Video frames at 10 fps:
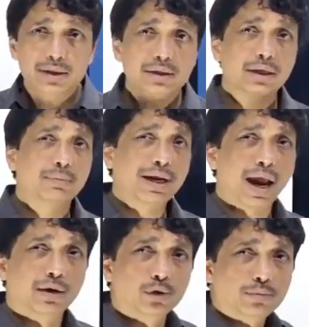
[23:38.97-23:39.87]
this can be
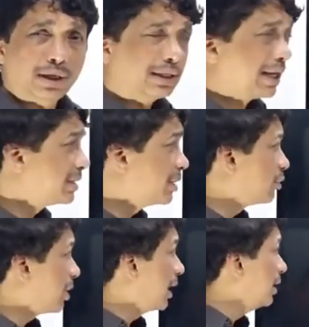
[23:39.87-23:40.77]
diagnosed by the
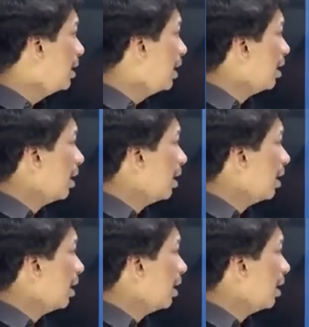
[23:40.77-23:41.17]
classic triad